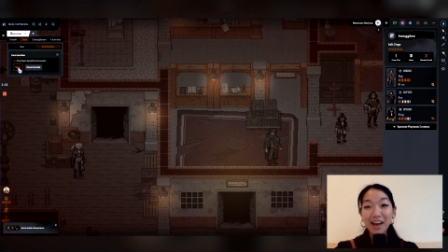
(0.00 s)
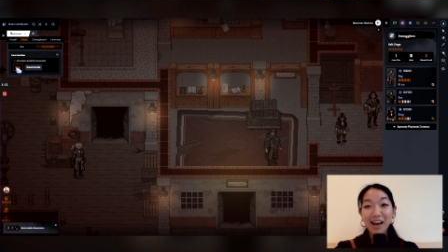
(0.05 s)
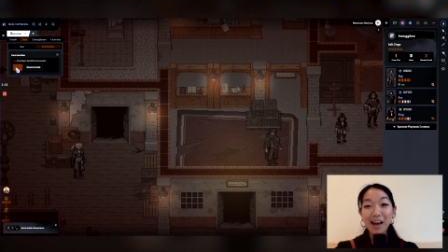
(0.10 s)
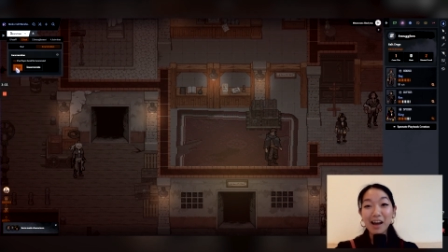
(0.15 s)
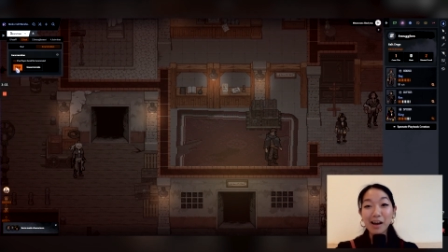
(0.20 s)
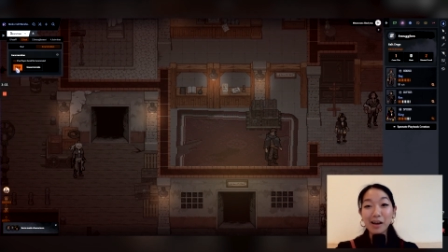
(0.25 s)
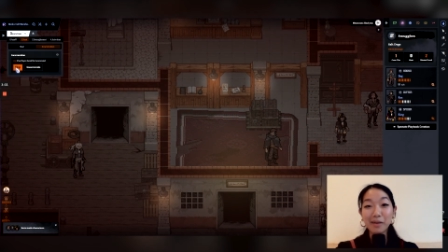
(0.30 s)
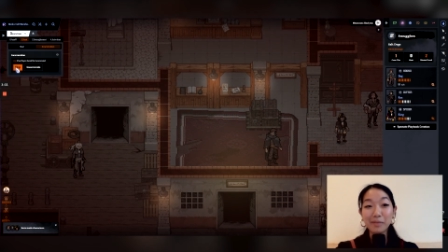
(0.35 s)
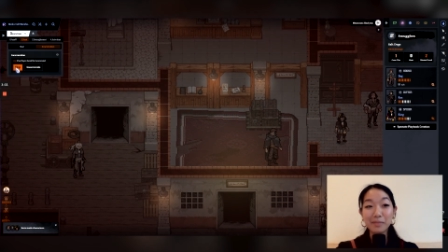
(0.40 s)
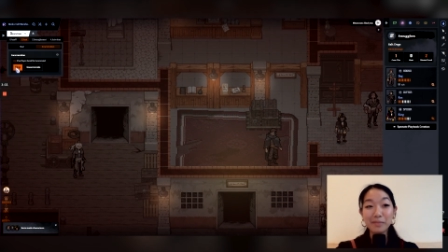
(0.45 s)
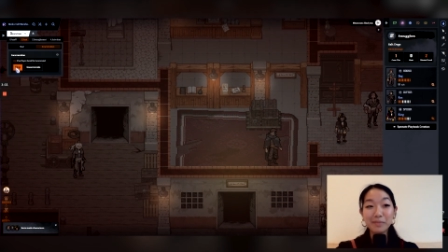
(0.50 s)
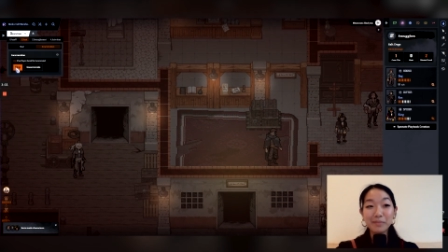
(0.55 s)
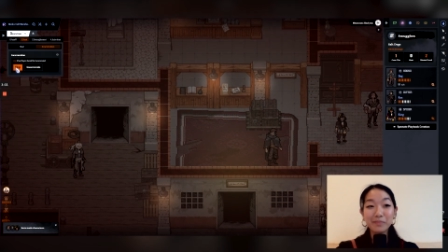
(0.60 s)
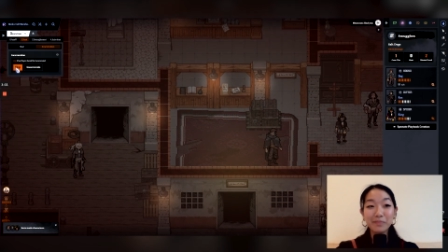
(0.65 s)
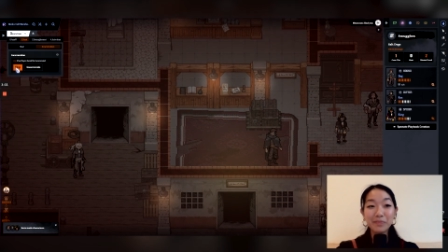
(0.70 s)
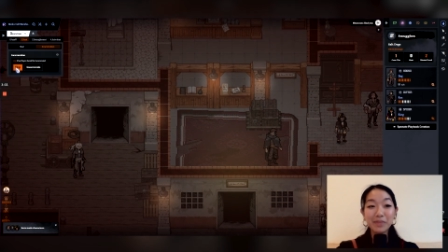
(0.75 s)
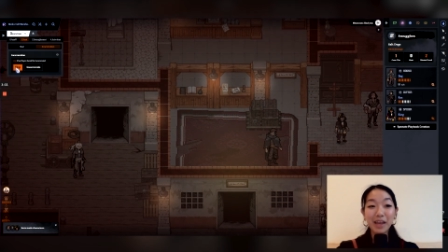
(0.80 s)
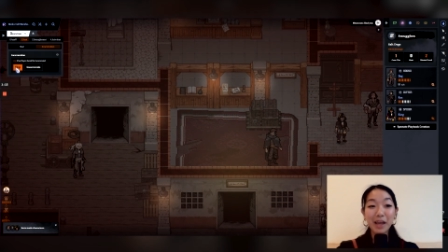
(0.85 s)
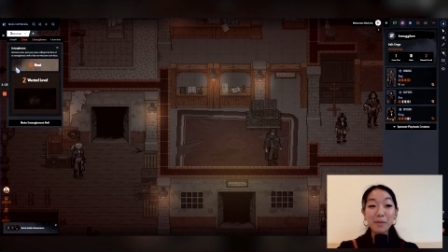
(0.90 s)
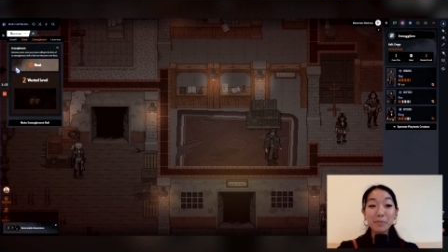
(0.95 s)

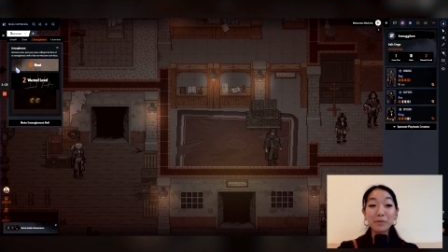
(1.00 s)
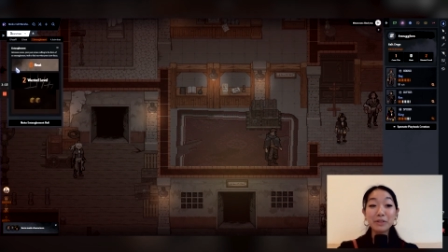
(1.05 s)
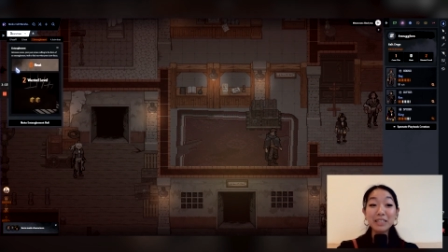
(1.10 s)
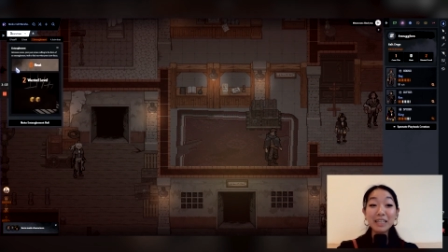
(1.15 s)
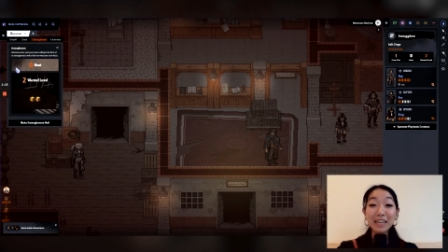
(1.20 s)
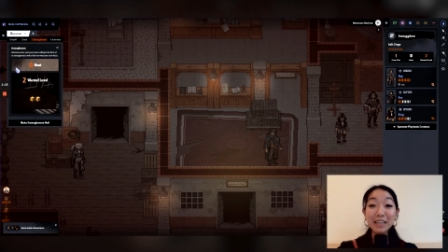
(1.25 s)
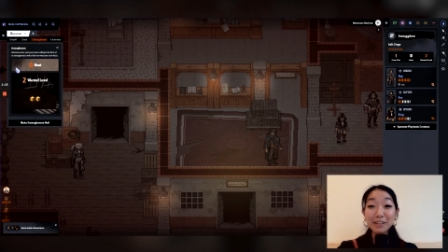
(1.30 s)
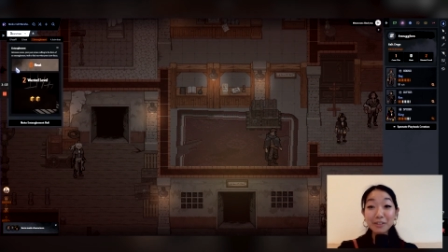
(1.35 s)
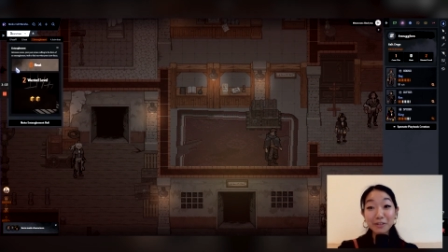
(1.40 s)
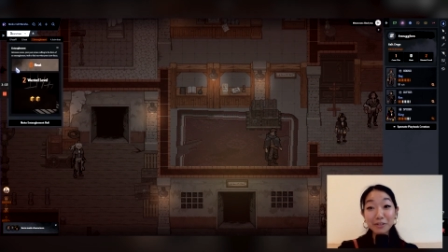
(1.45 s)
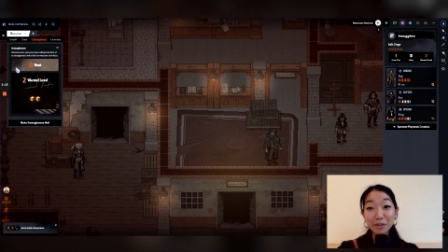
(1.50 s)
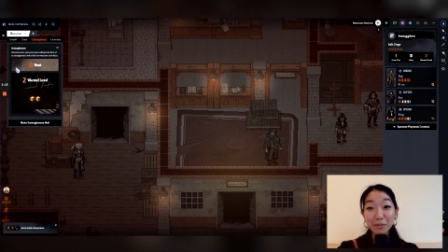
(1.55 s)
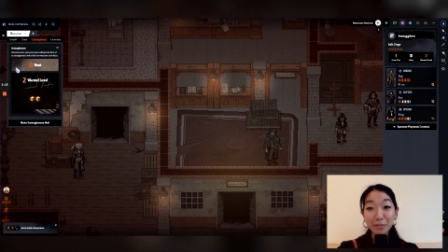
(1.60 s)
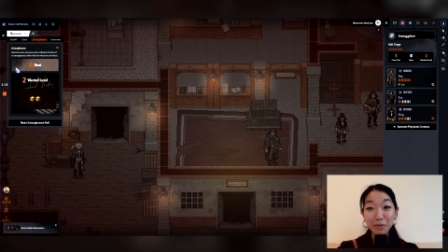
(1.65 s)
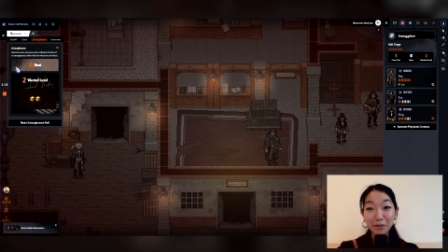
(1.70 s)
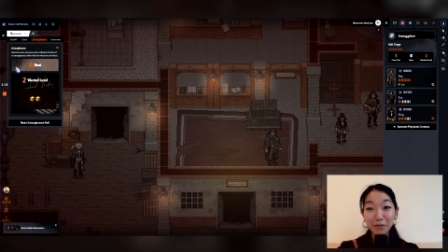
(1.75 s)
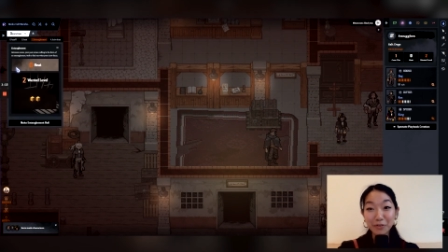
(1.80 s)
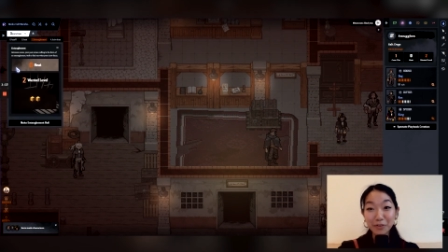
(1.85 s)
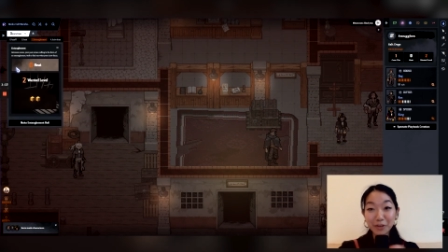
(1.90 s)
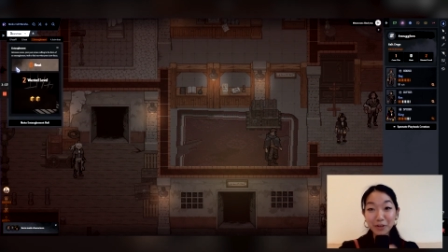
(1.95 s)
A particularly
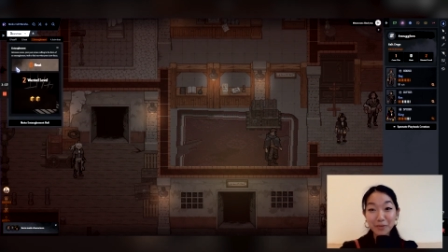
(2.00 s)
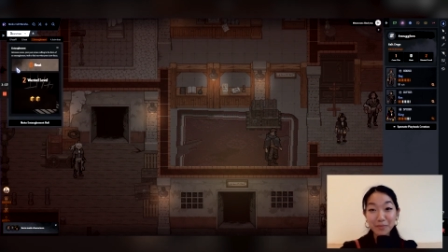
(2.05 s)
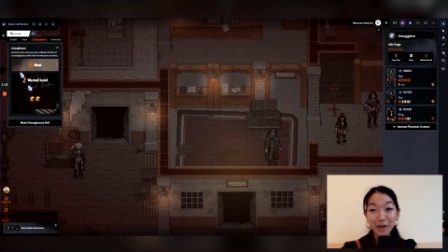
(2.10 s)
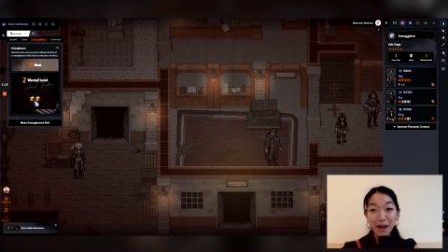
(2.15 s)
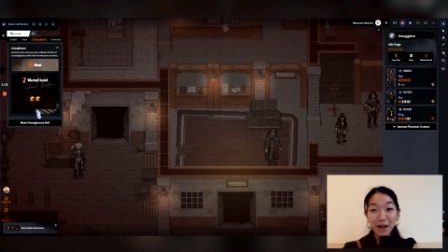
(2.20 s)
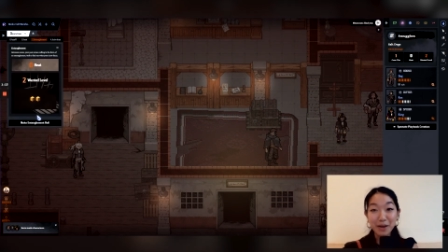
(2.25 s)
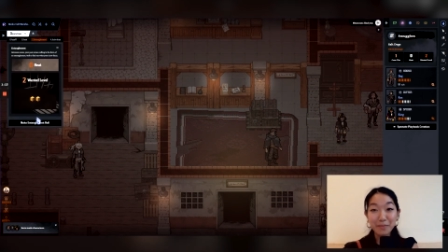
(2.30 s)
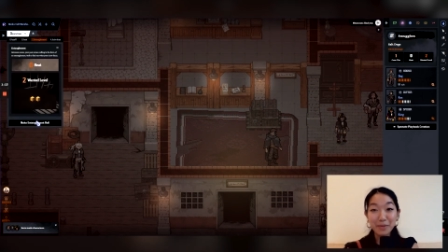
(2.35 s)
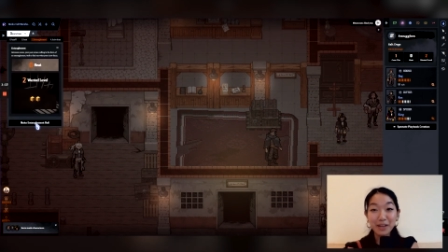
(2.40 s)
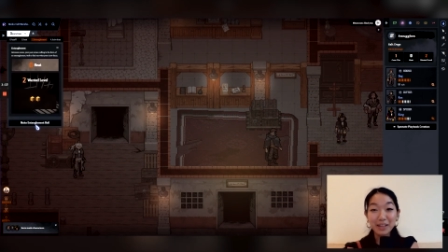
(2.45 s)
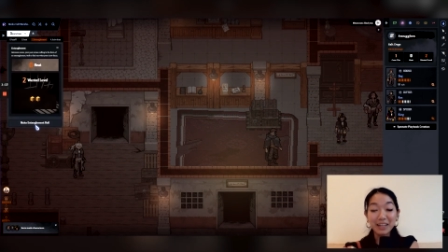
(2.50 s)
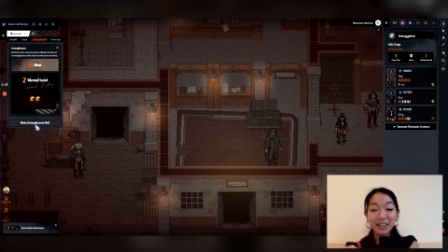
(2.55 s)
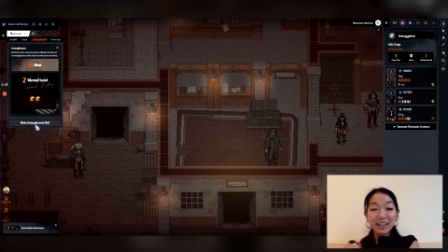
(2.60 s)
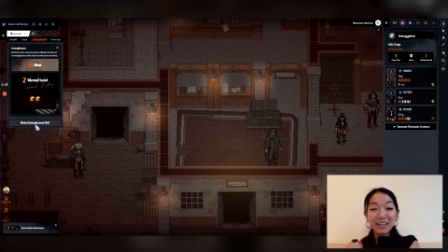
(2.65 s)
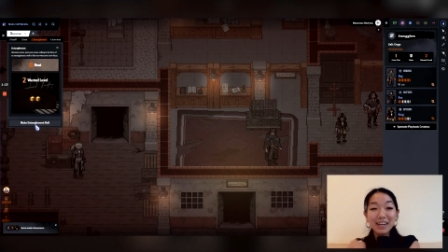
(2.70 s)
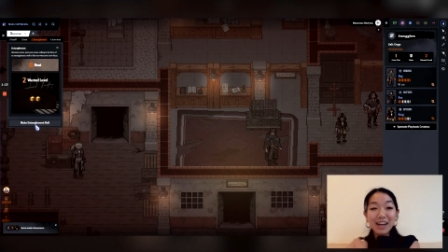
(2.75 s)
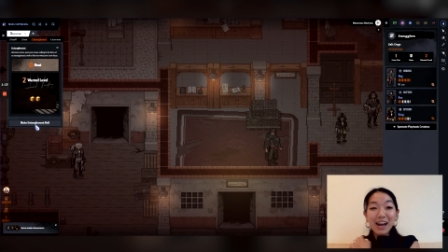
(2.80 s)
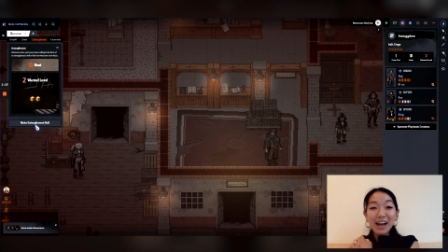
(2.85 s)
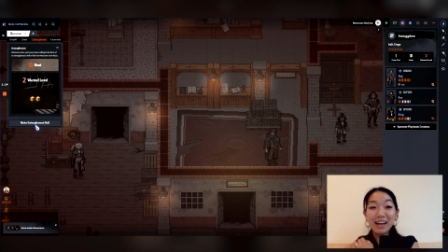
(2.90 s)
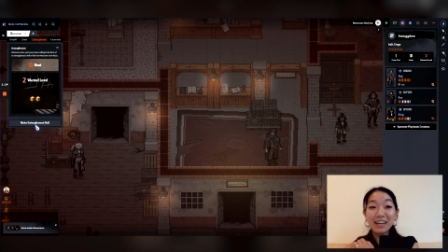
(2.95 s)
beautiful, in my
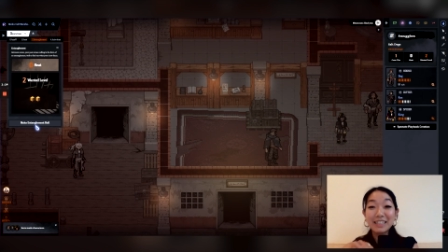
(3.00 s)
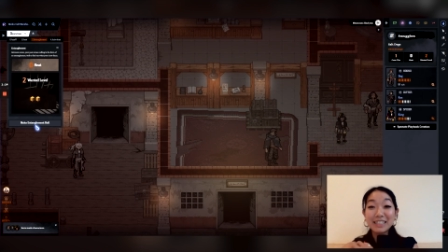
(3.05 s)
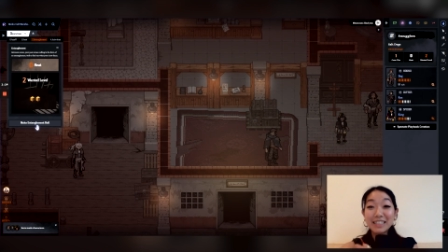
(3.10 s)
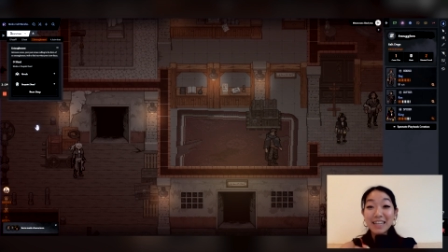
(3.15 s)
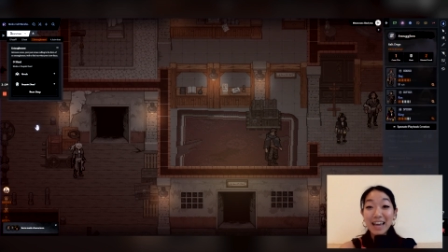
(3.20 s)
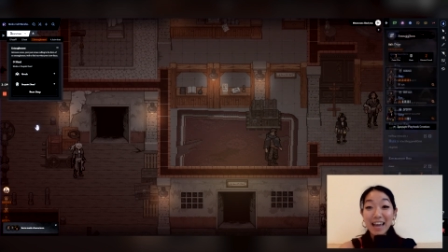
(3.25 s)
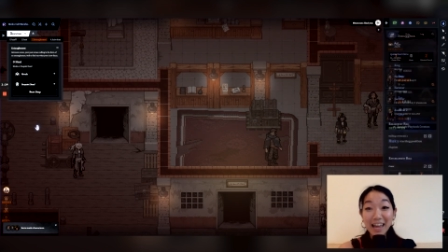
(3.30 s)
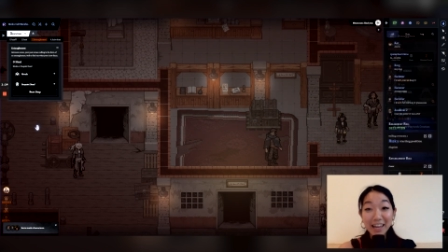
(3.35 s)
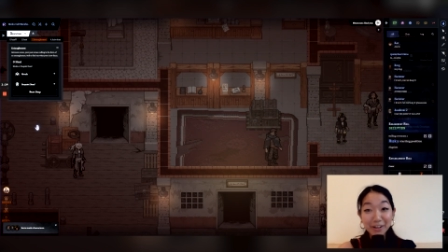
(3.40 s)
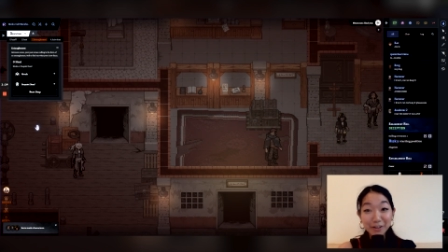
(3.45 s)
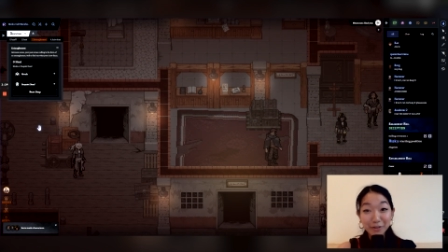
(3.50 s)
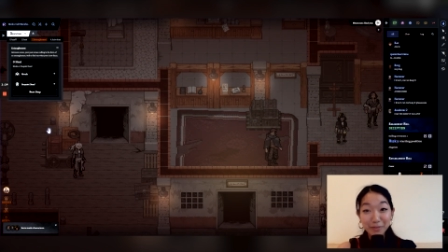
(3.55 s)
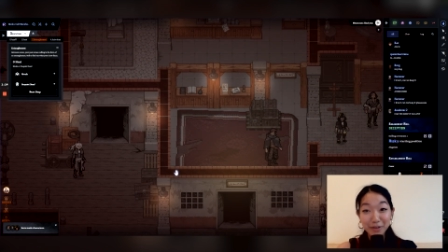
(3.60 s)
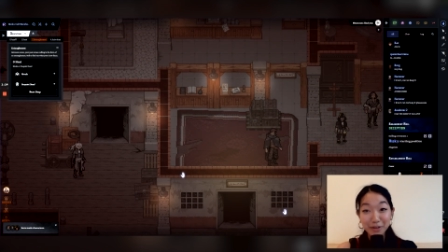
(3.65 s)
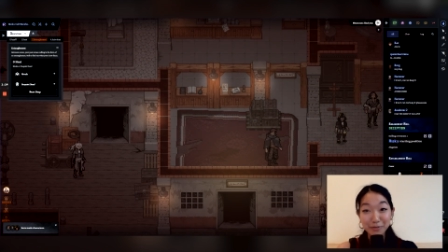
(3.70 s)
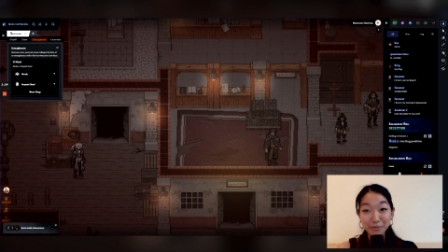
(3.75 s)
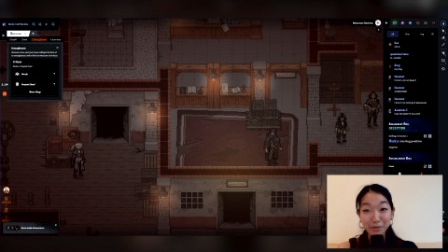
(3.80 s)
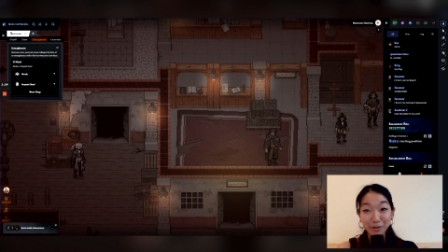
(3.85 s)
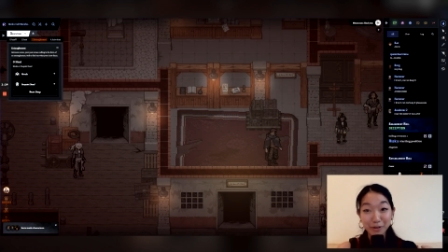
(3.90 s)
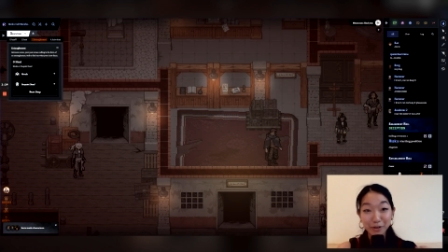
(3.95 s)
opinion,
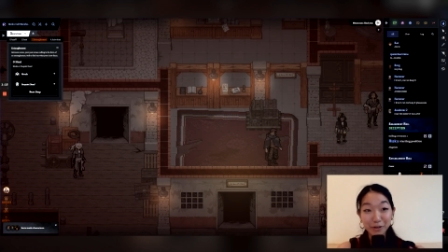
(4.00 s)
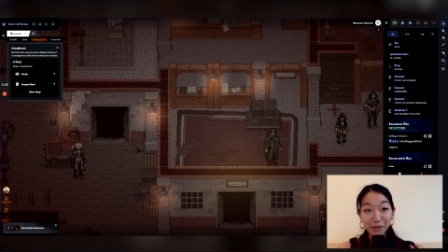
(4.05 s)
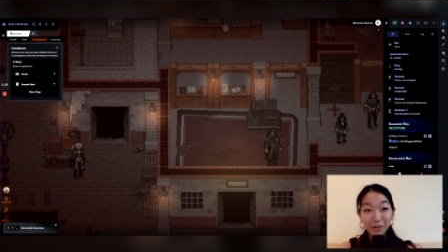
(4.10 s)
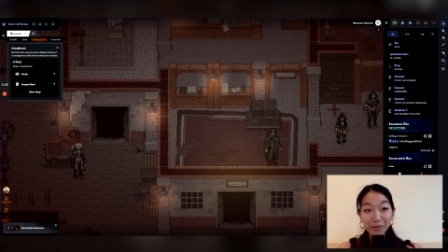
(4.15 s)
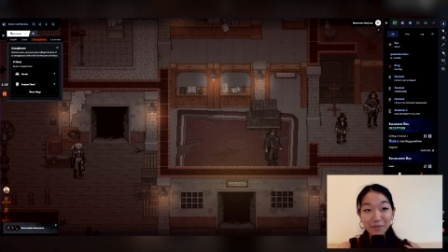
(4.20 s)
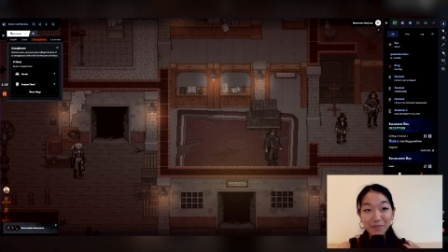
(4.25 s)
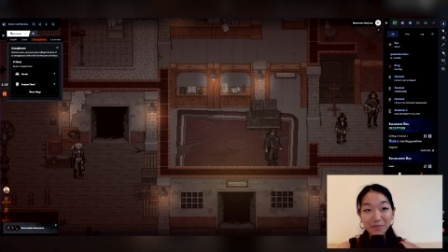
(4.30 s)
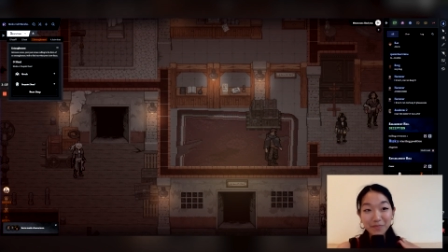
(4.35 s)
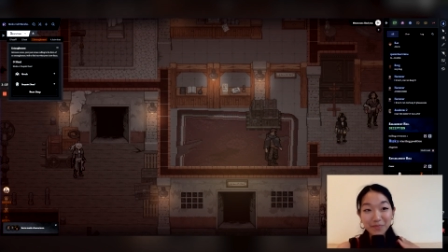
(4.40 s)
entanglement roll.